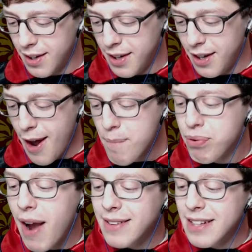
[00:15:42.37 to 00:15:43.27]

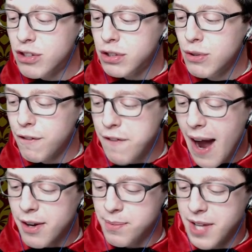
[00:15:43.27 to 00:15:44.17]
Brandon soon found
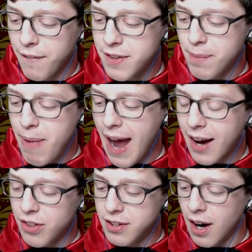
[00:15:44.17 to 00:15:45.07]
himself at the back of the
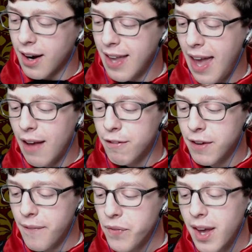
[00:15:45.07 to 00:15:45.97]
dark cave.
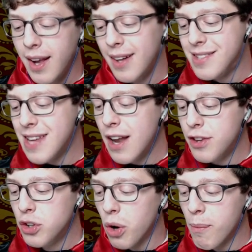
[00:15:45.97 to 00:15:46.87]
Instead of the
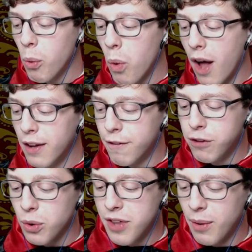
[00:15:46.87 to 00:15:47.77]
normal wall and
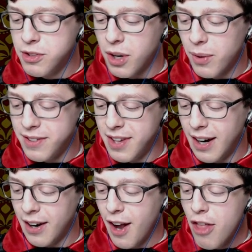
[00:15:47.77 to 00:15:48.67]
floor that was always there,
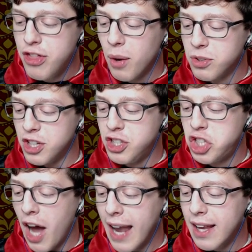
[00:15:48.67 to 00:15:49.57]
there was a
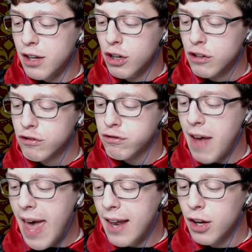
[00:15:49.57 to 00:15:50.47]
giant,
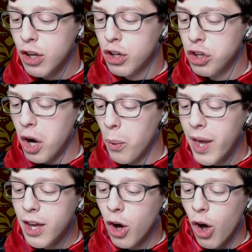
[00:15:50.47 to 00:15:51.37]
red,
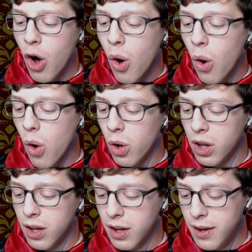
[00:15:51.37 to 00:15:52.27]
glowing hole.
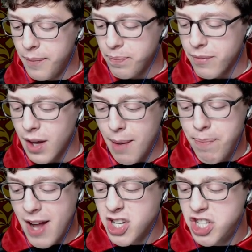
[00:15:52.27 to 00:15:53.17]
I
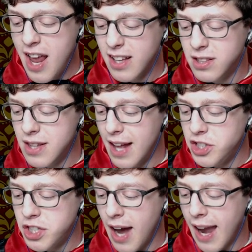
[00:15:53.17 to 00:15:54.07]
bet Jake's in that
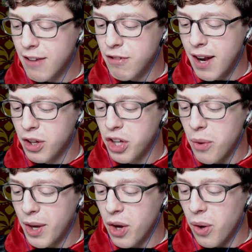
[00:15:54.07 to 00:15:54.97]
giant, red,
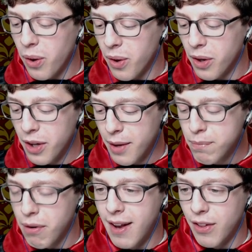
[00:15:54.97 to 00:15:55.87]
glowing hole,
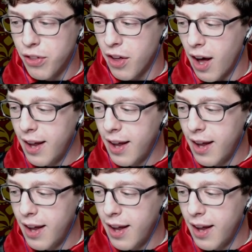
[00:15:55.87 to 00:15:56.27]
Brandon thought.